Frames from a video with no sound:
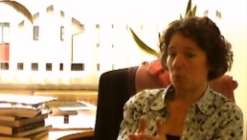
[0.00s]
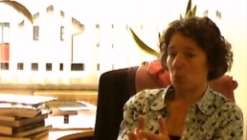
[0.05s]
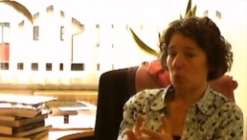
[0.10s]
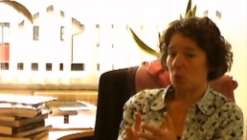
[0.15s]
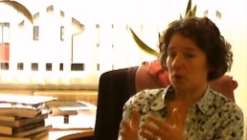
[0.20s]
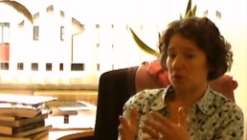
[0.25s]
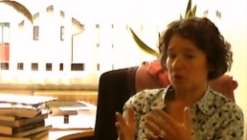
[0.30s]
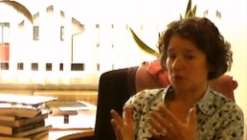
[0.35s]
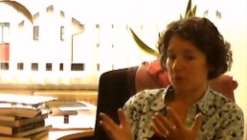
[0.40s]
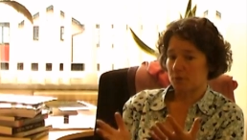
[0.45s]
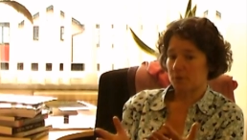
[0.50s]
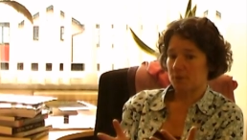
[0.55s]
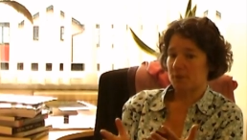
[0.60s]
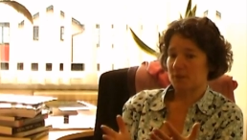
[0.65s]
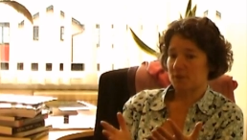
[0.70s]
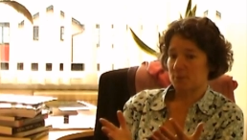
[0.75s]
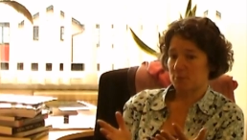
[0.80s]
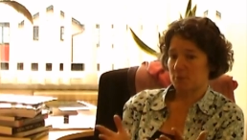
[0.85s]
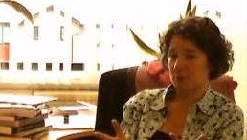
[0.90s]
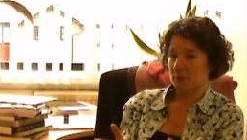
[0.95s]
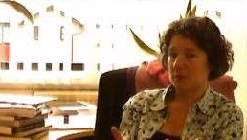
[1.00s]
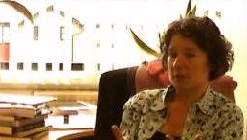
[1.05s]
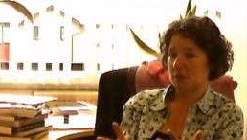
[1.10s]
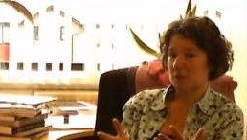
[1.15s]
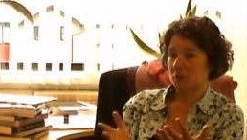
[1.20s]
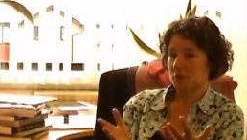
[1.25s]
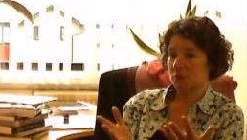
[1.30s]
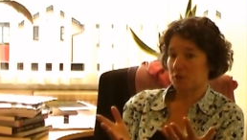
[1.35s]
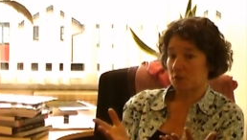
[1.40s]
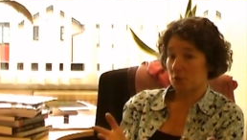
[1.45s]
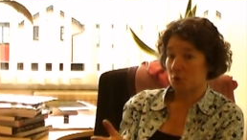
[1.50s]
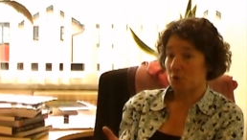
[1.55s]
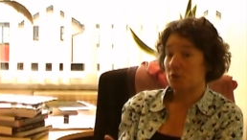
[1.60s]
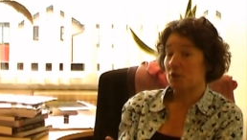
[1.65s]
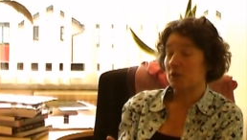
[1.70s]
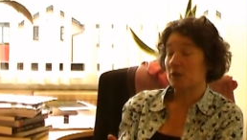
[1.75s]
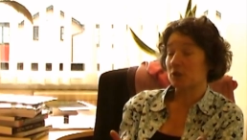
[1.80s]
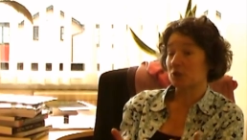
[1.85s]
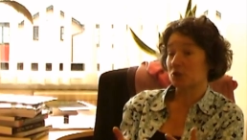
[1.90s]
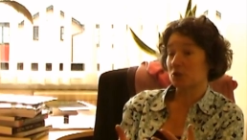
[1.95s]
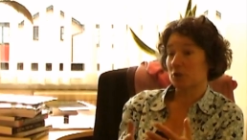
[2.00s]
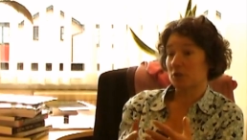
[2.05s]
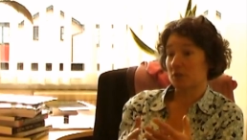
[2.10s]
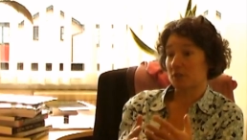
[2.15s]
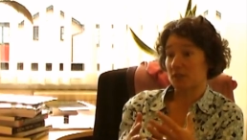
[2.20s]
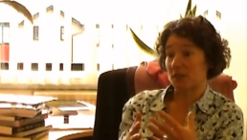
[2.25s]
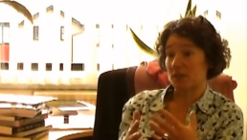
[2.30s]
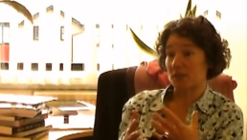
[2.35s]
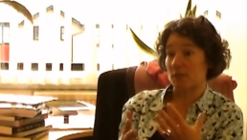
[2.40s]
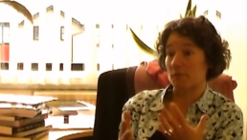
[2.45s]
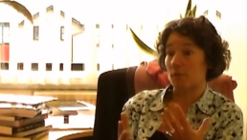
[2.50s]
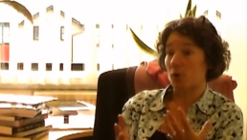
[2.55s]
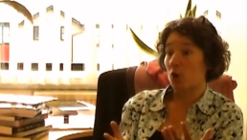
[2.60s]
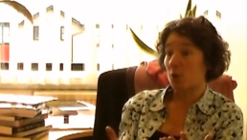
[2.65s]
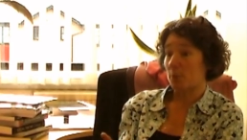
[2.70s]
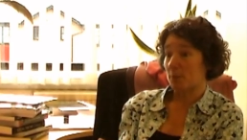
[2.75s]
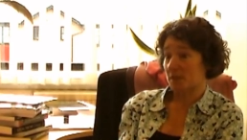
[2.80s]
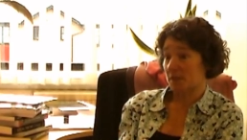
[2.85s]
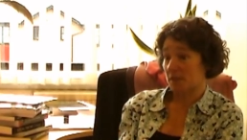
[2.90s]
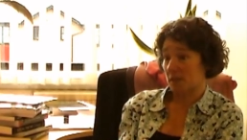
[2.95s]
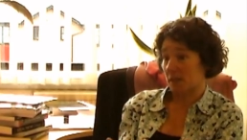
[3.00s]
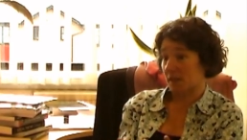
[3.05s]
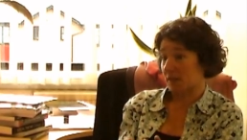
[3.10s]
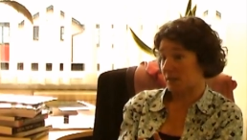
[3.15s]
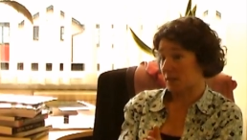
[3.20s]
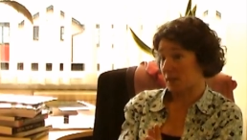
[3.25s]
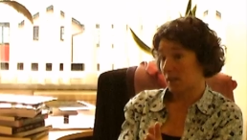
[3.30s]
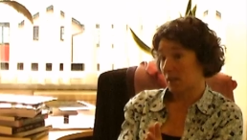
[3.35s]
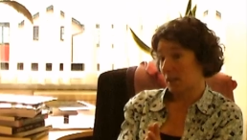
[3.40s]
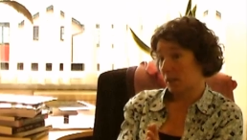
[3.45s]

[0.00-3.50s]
worked on the first British sociological study of homicide,